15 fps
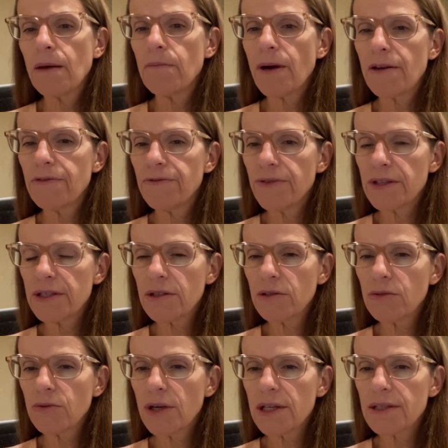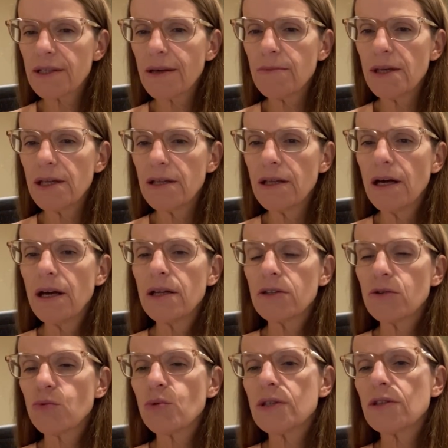By physical risk, I mean
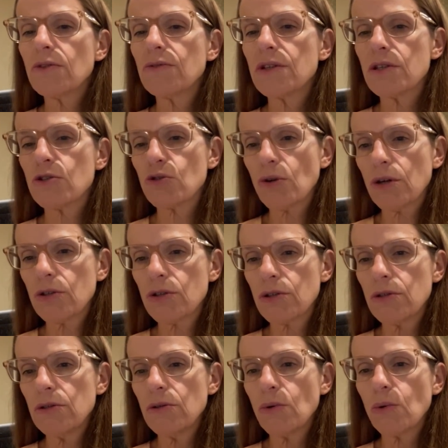the risk of destruction